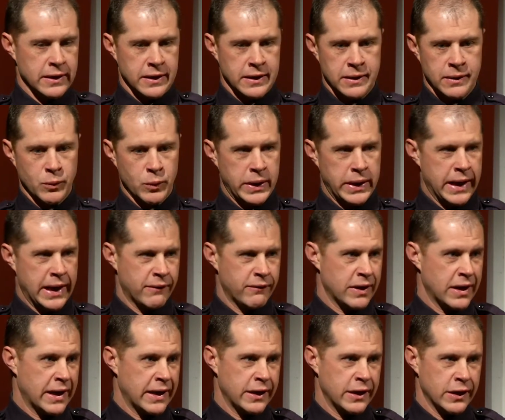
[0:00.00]
We have
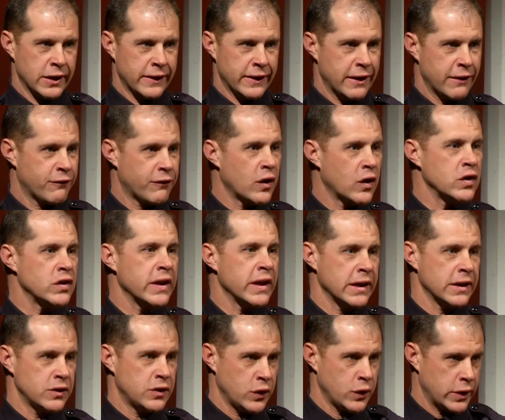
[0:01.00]
not done that first
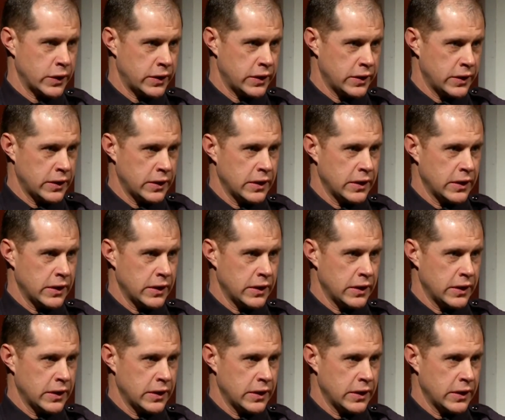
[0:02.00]
thing to it.